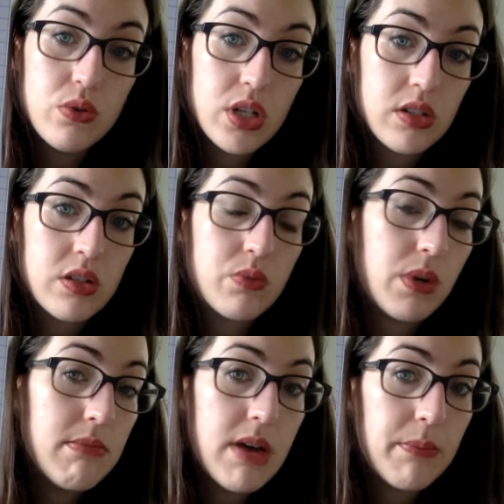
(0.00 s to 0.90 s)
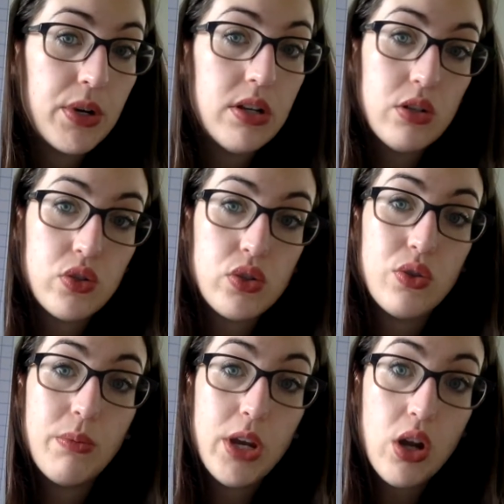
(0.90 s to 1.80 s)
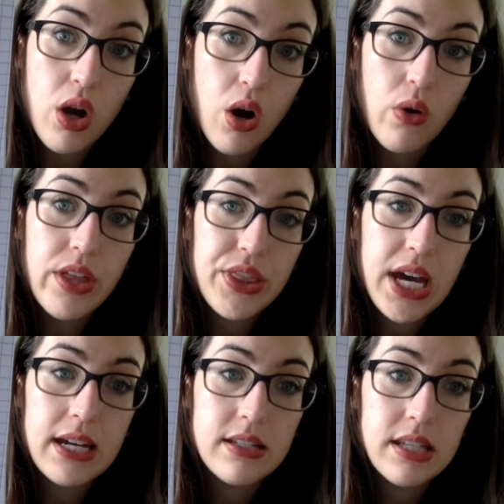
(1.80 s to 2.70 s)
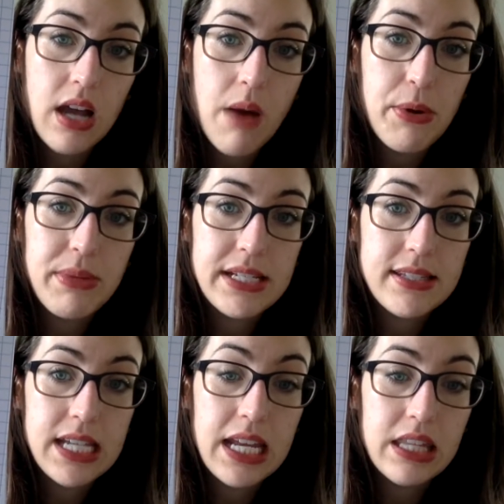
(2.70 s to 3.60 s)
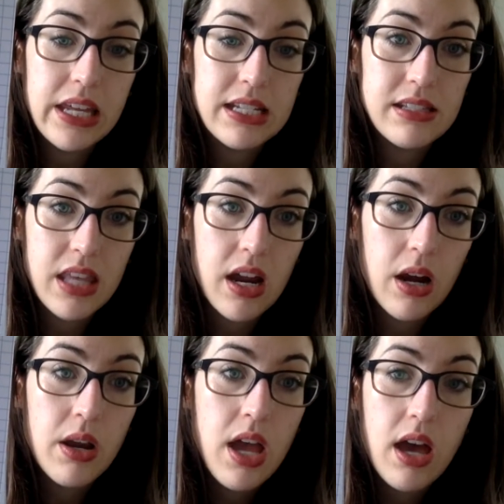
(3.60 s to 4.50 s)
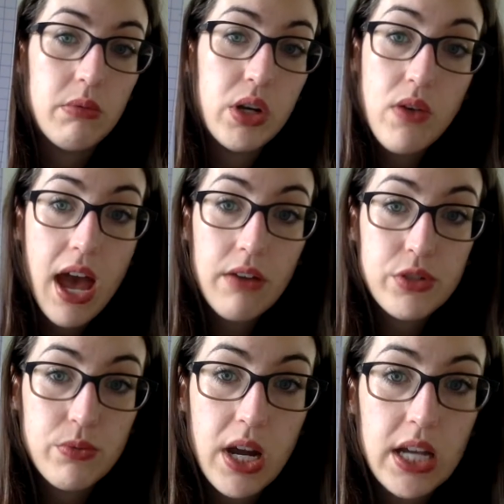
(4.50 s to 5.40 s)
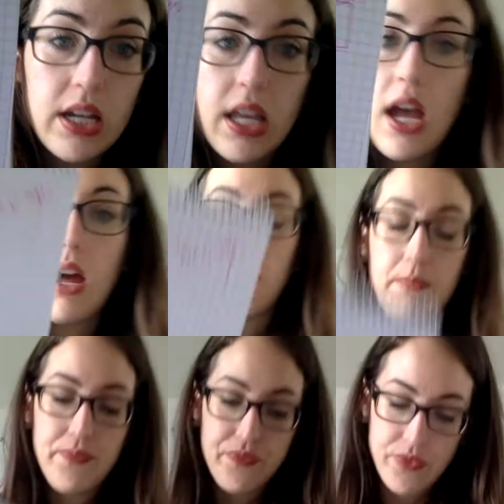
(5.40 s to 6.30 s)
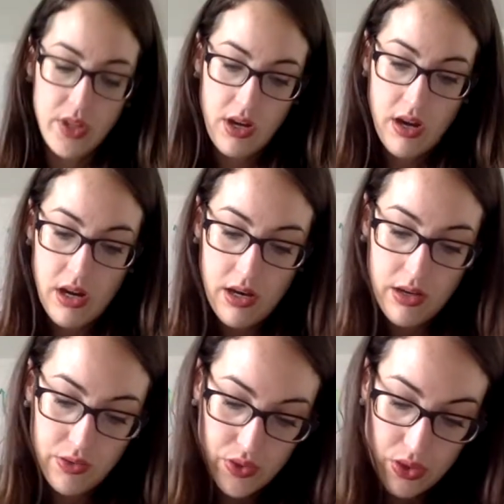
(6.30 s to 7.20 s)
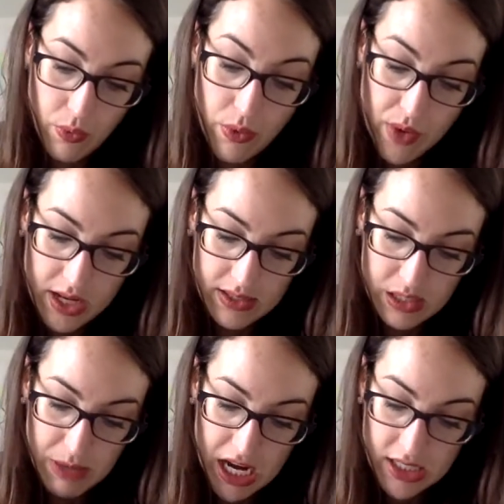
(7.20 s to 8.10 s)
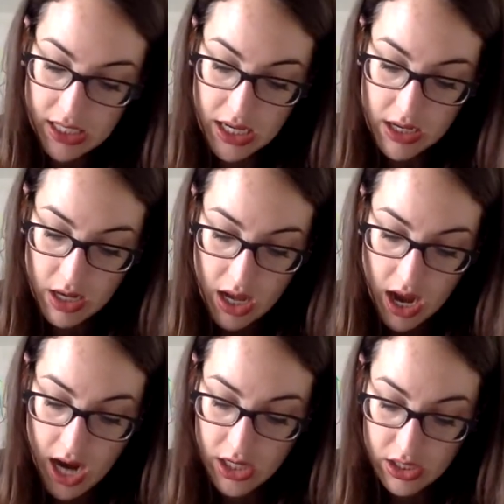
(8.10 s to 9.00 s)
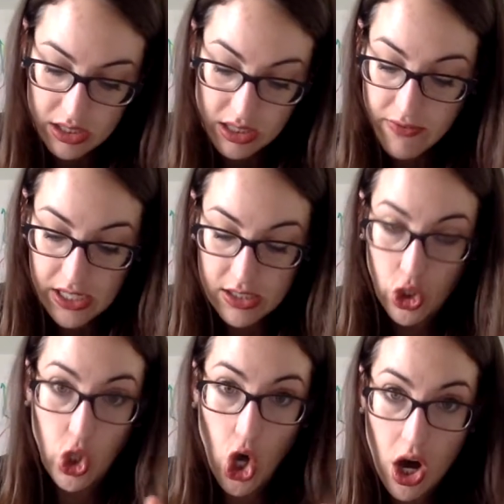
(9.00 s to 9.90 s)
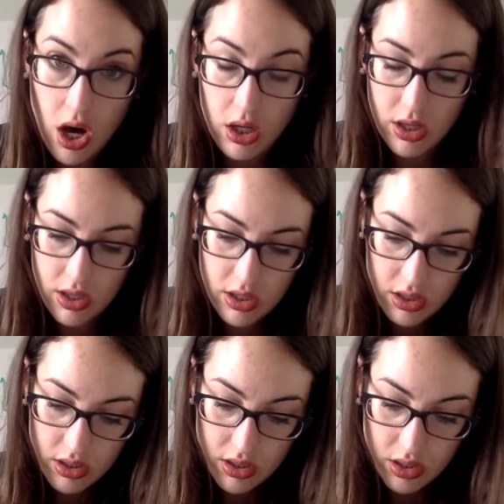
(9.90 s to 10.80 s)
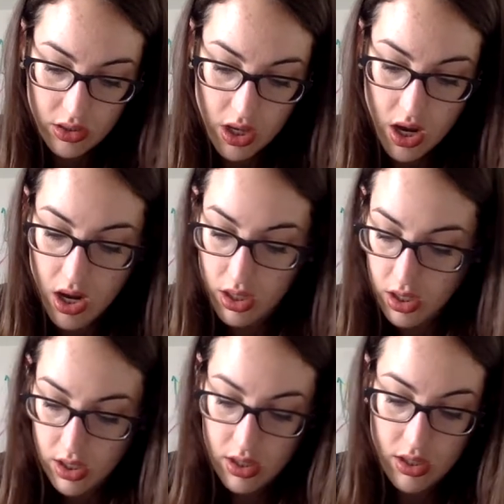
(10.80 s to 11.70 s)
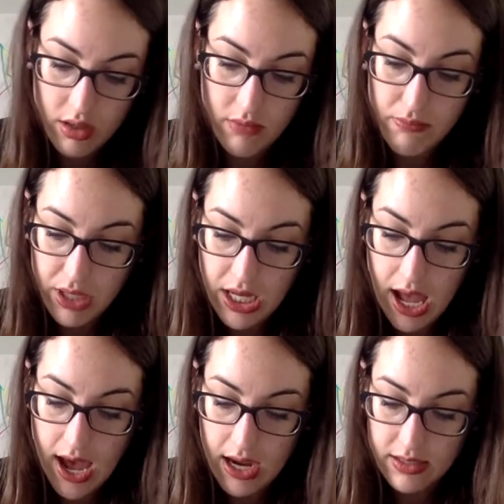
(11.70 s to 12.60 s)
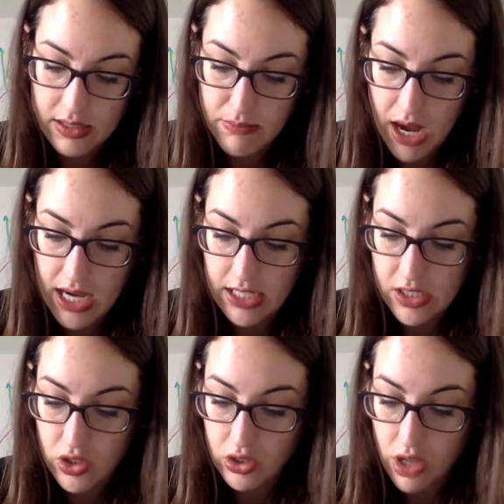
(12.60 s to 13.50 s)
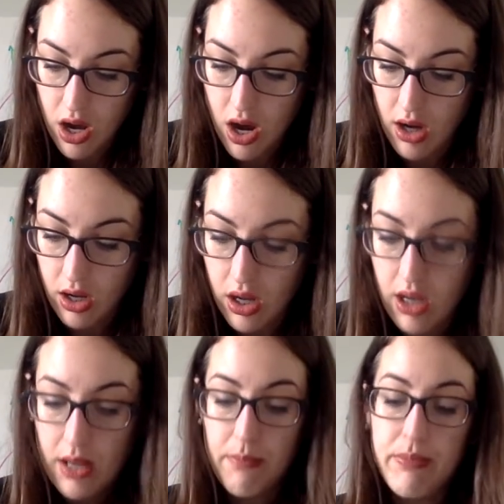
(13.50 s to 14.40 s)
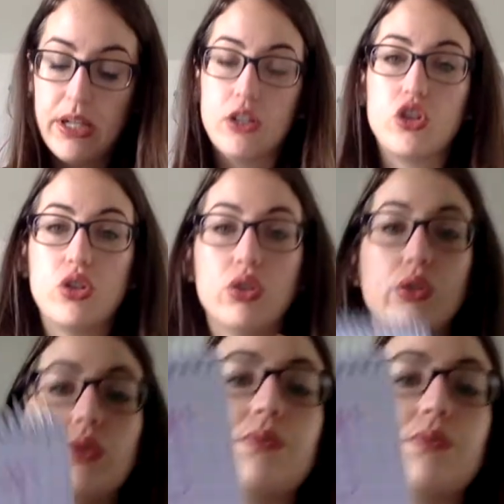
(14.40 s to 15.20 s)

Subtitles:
just remember and assume and know that that is a common base 10 that is there. And we don't have to write it again. So when we expand it, I can just leave it as a log. Log big X minus log big 2.